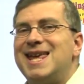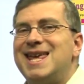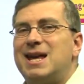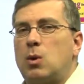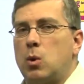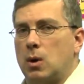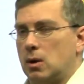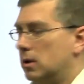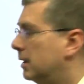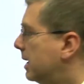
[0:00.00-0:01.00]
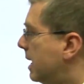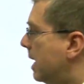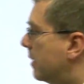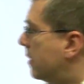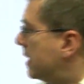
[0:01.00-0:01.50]
Equal.
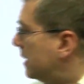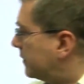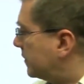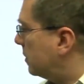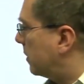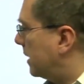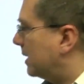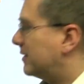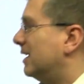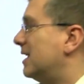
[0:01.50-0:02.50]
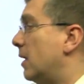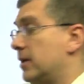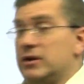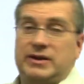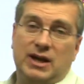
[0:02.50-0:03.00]
These two things, now
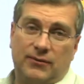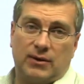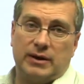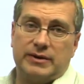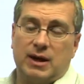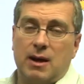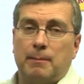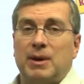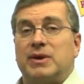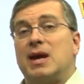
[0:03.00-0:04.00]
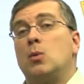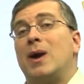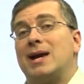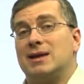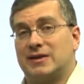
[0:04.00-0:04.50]
they're different, but they
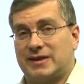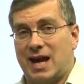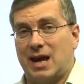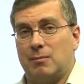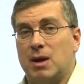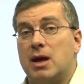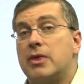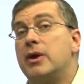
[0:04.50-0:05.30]
weigh the same.